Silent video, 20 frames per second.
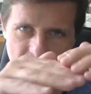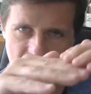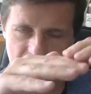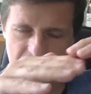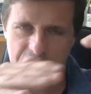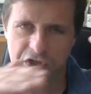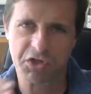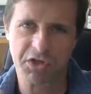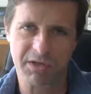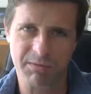
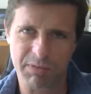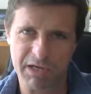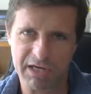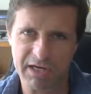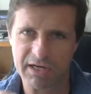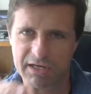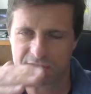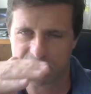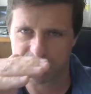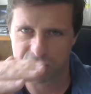partially
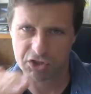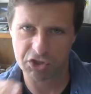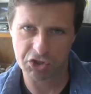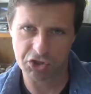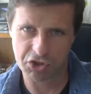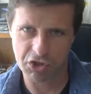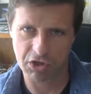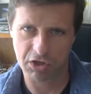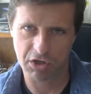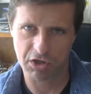because the
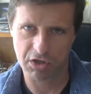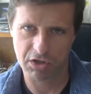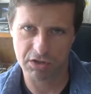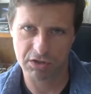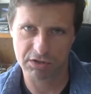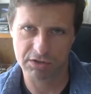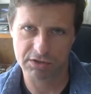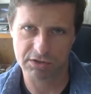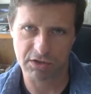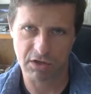
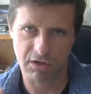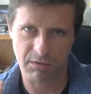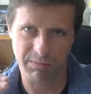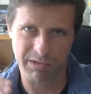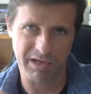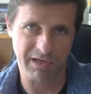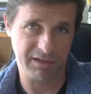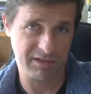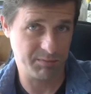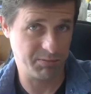sugars are
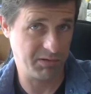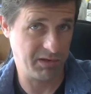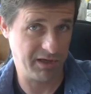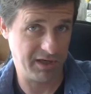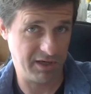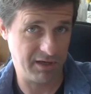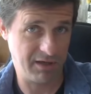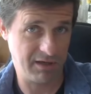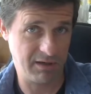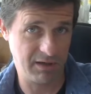being
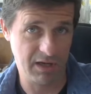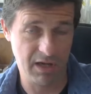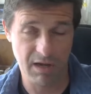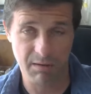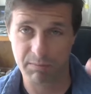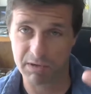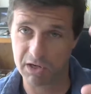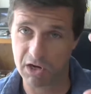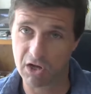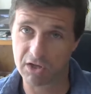depleted,
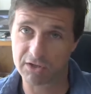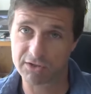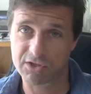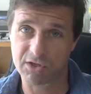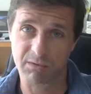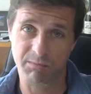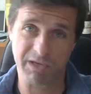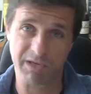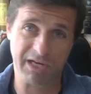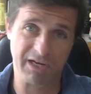but
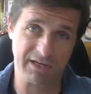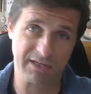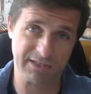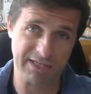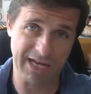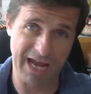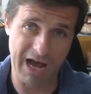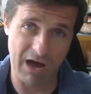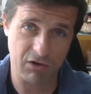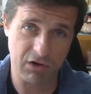also
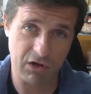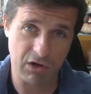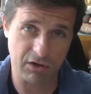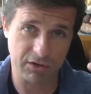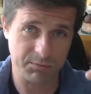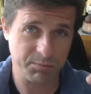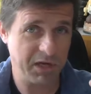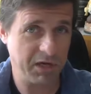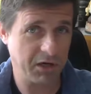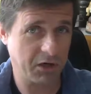because alcohol
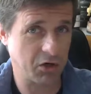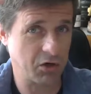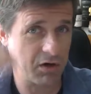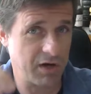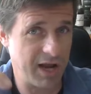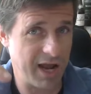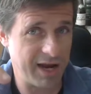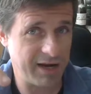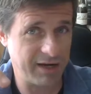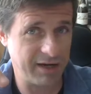is being
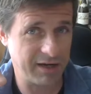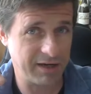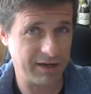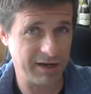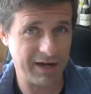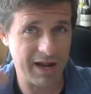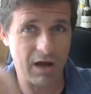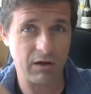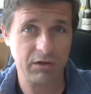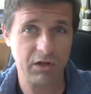created
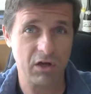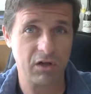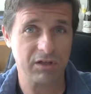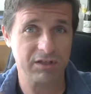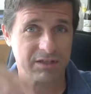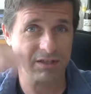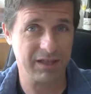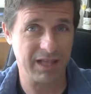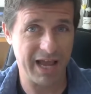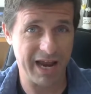and alcohol
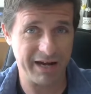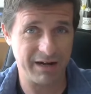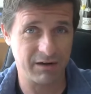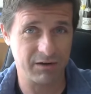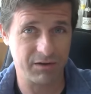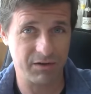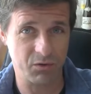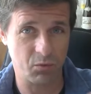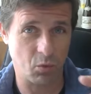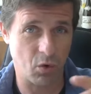is
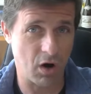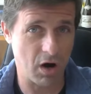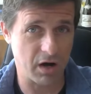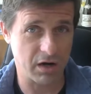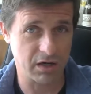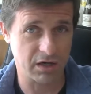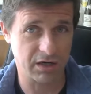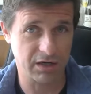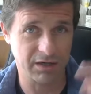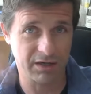lighter than
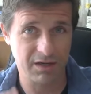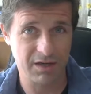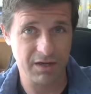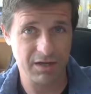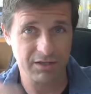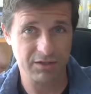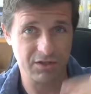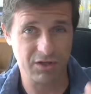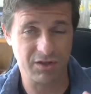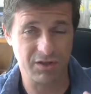water.
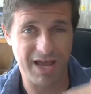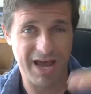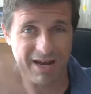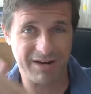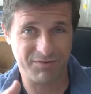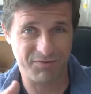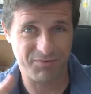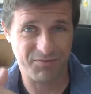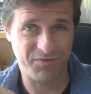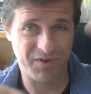So
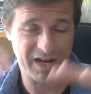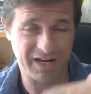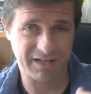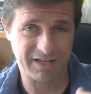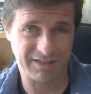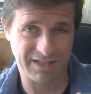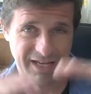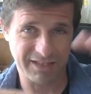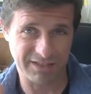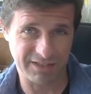that affect
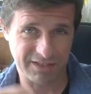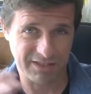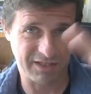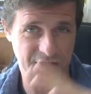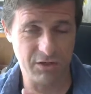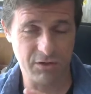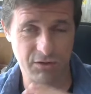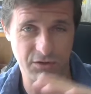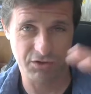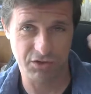that
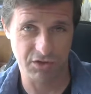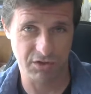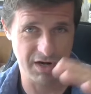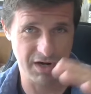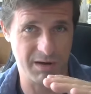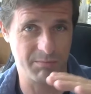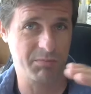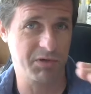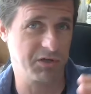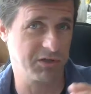skews your
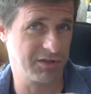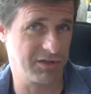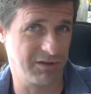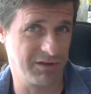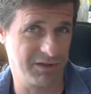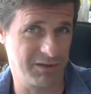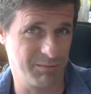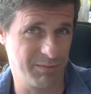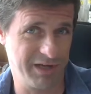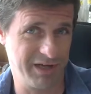numbers a
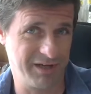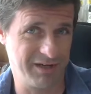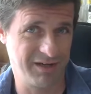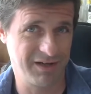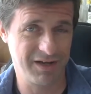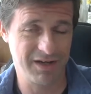little bit.